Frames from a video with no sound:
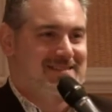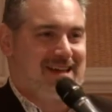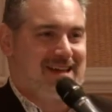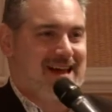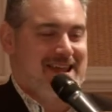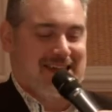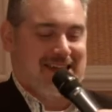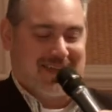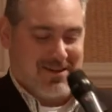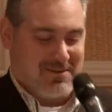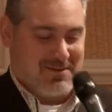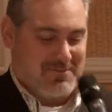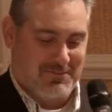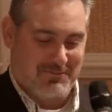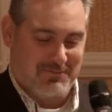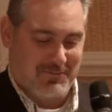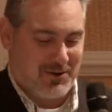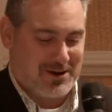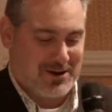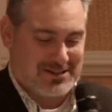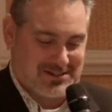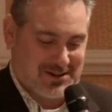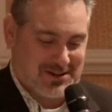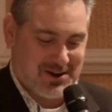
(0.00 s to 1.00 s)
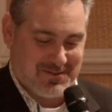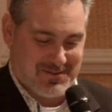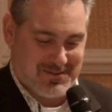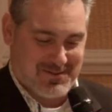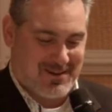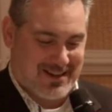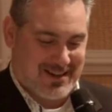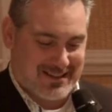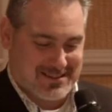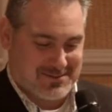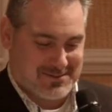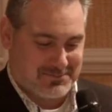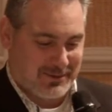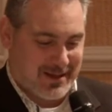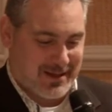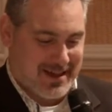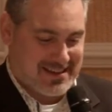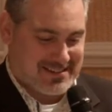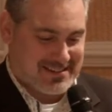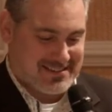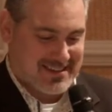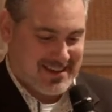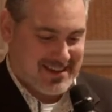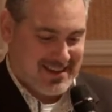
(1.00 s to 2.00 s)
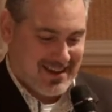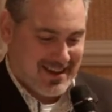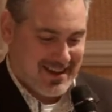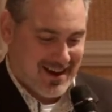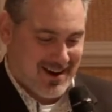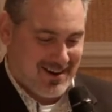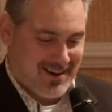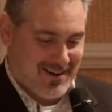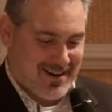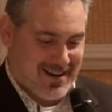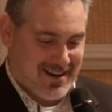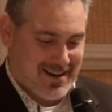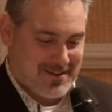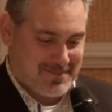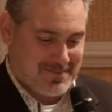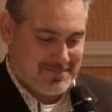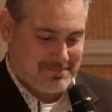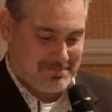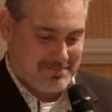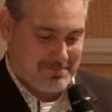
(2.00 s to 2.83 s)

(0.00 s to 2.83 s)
kind of give a voiceover while this plays. All right.